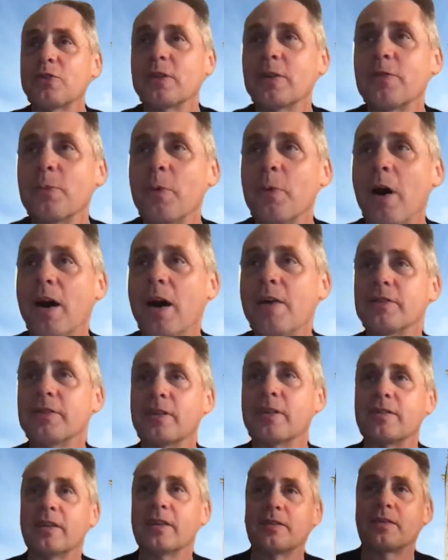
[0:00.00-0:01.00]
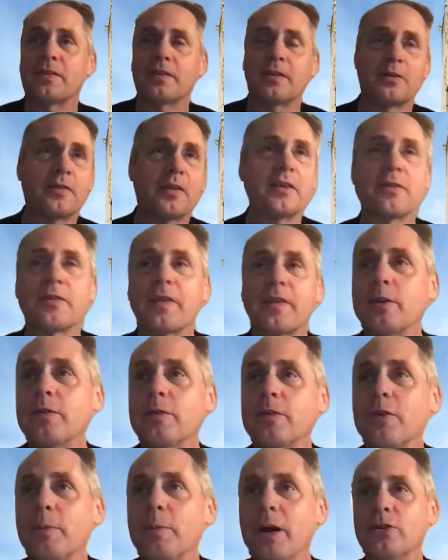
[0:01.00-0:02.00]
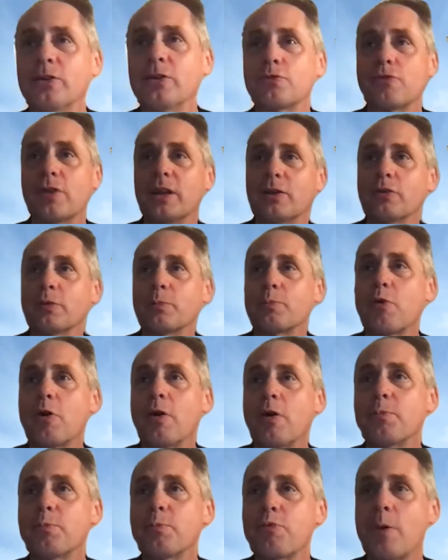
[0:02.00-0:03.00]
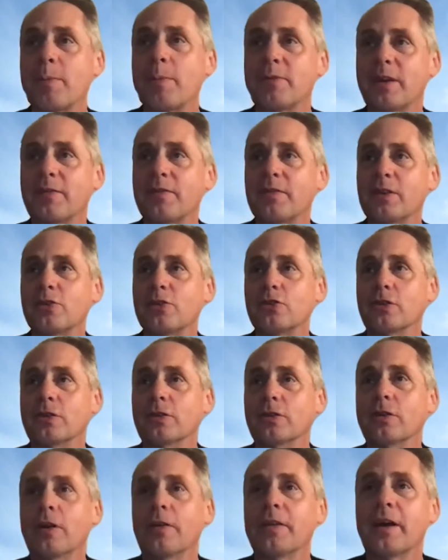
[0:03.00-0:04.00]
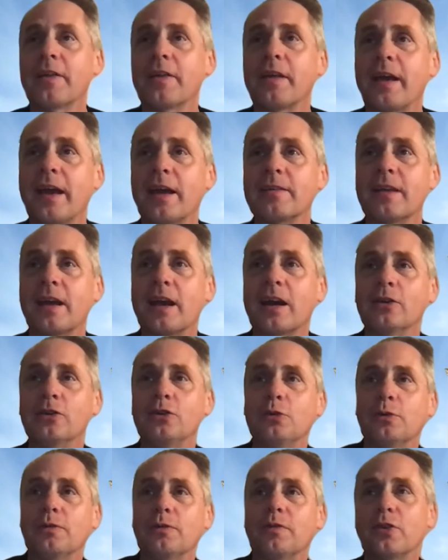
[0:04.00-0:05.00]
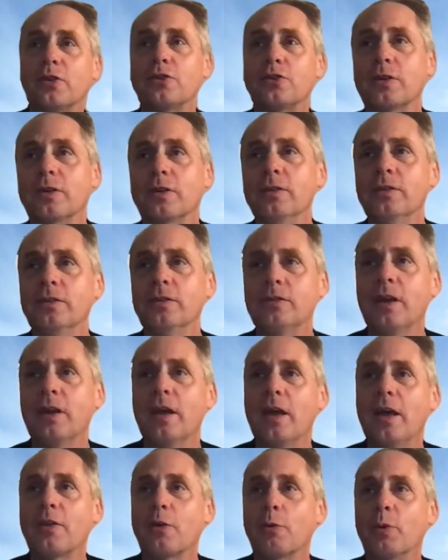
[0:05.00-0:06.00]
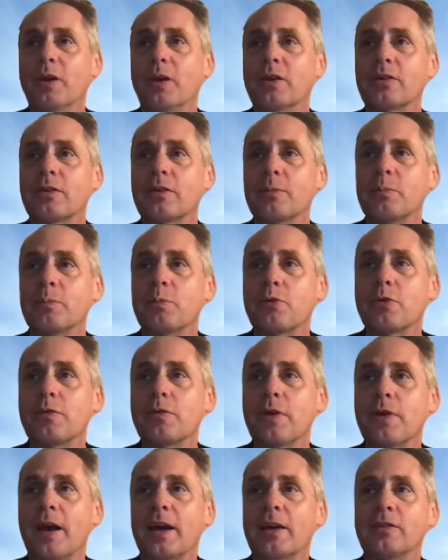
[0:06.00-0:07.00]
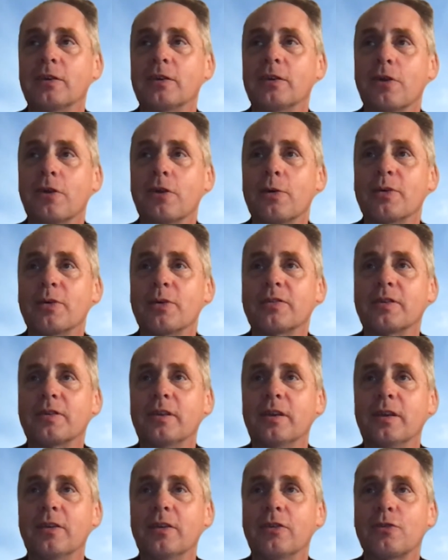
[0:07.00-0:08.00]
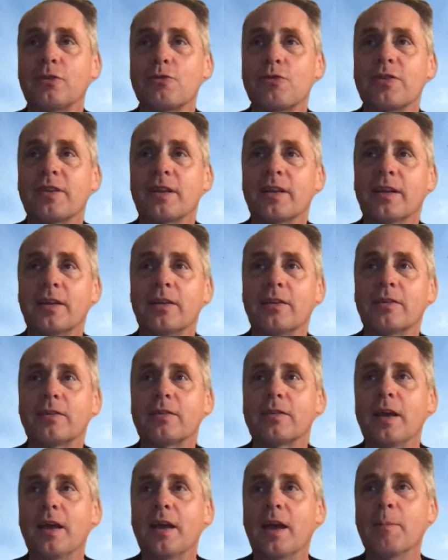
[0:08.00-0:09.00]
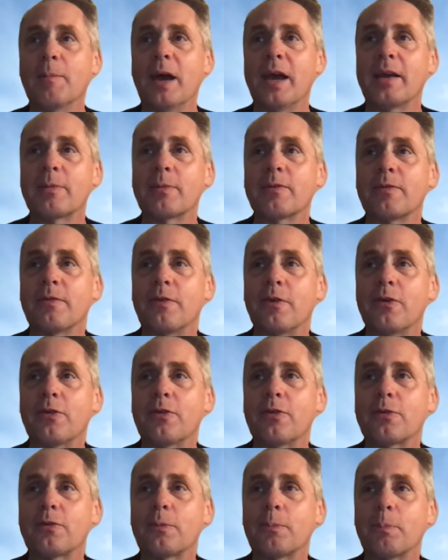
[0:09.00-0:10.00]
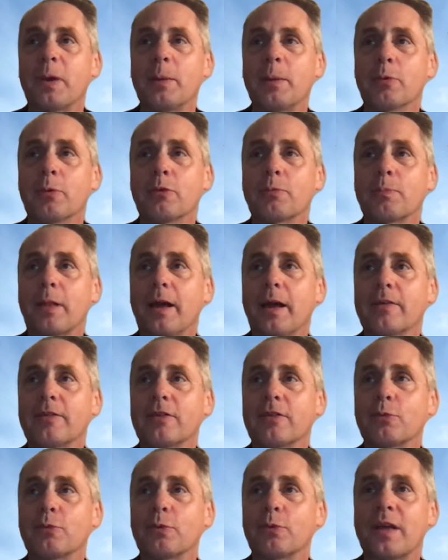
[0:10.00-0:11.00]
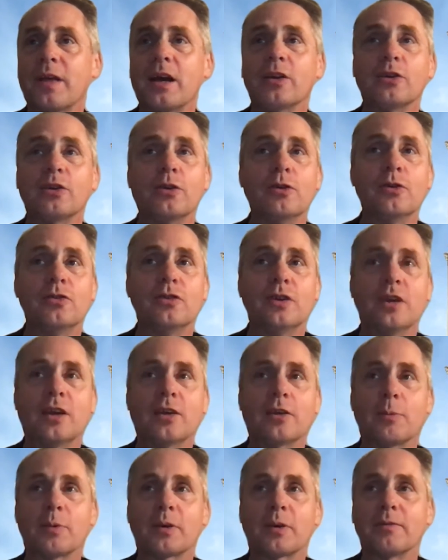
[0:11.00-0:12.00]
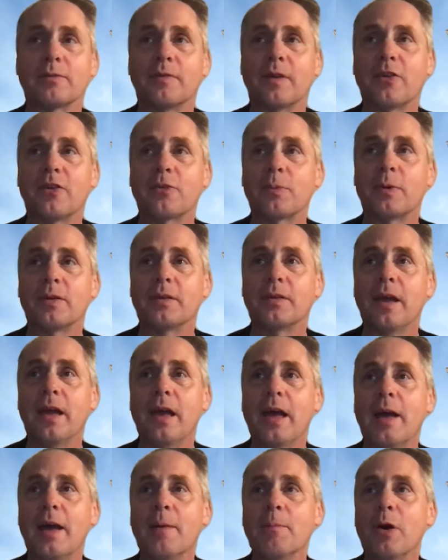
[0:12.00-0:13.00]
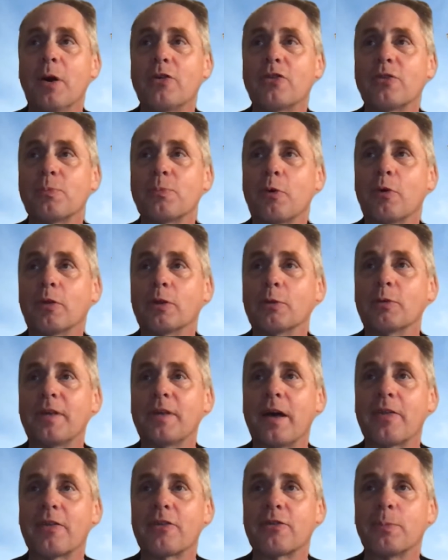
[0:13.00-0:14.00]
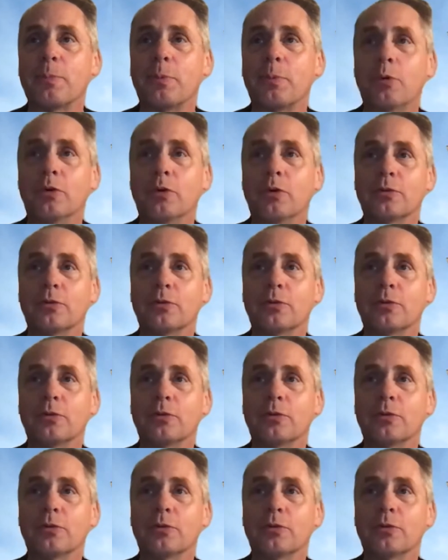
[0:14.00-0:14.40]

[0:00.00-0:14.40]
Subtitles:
from Ivan. It says, thank you very much. Really good problem definition. On the other hand, how do you envision that we could improve Aotearoa cities' resilience and making them first people's places without huge economic investment, and most importantly, without the support,